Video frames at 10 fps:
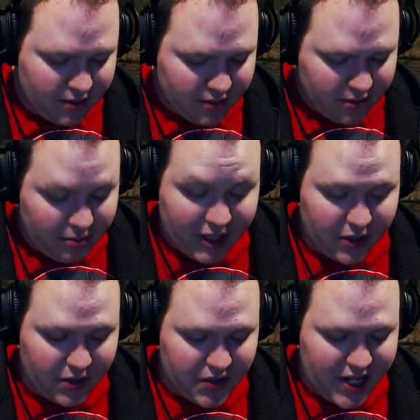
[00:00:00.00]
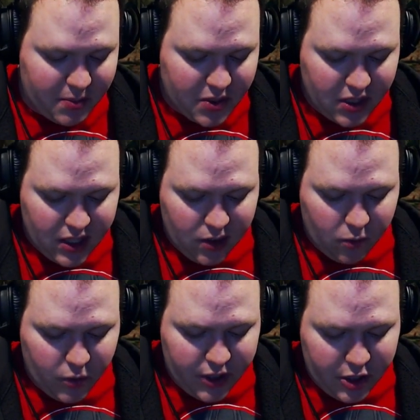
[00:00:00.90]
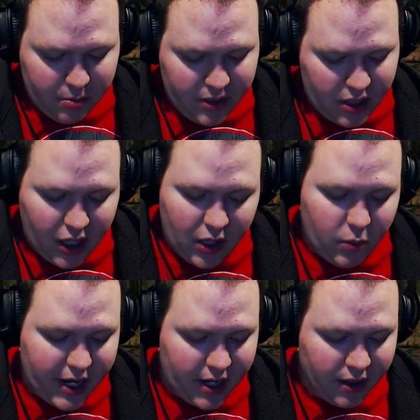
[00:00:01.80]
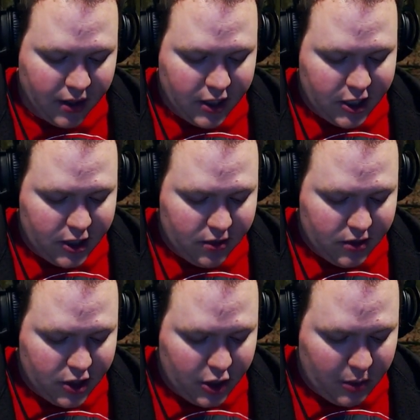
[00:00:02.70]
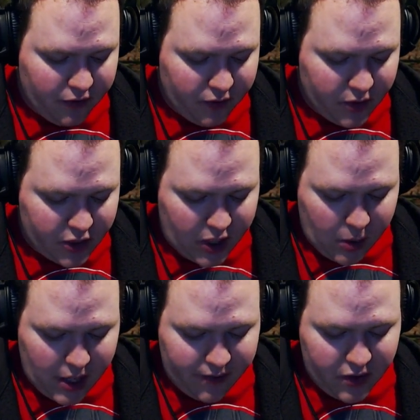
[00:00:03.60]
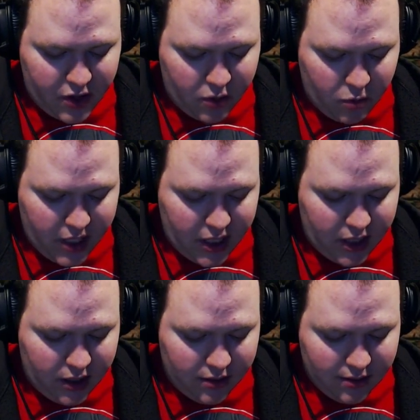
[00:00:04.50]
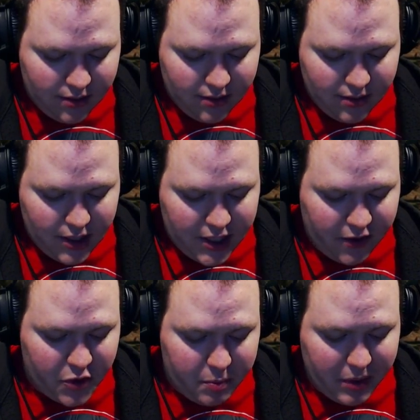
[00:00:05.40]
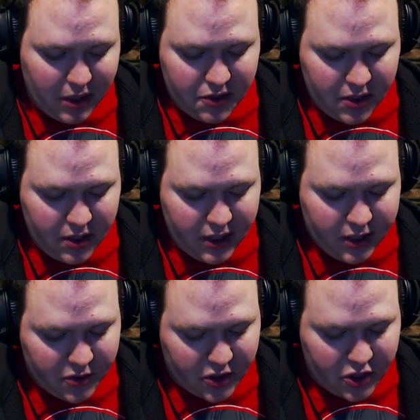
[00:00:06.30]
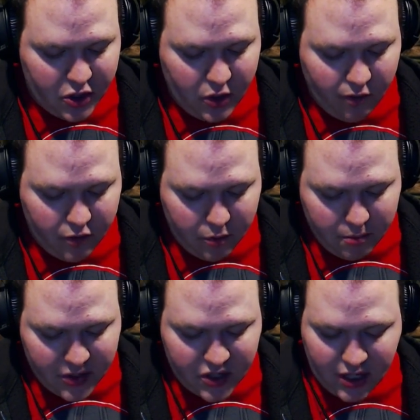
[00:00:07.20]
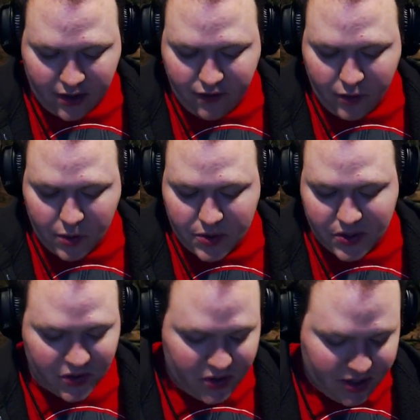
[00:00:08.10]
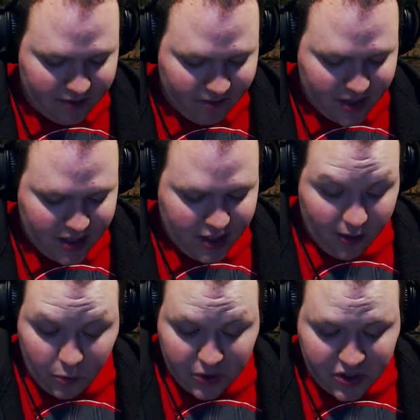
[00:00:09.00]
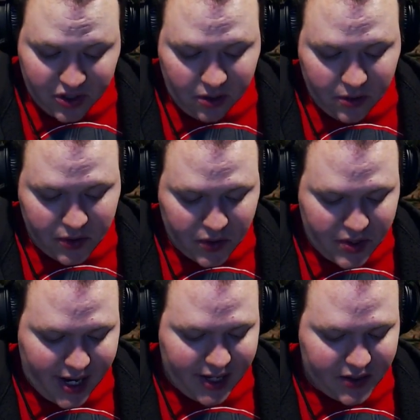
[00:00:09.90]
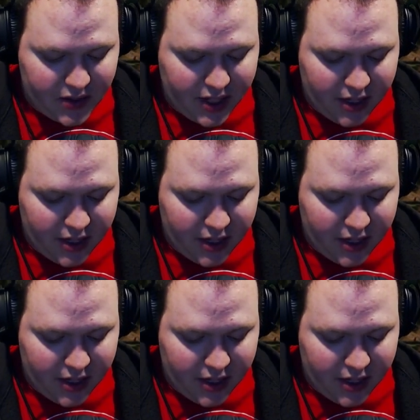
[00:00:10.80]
Pentegarn snaps. We should be on our way. Do we first go after the ring of spell turning or the cube of mystic forces? Which is closest? Asks the elf.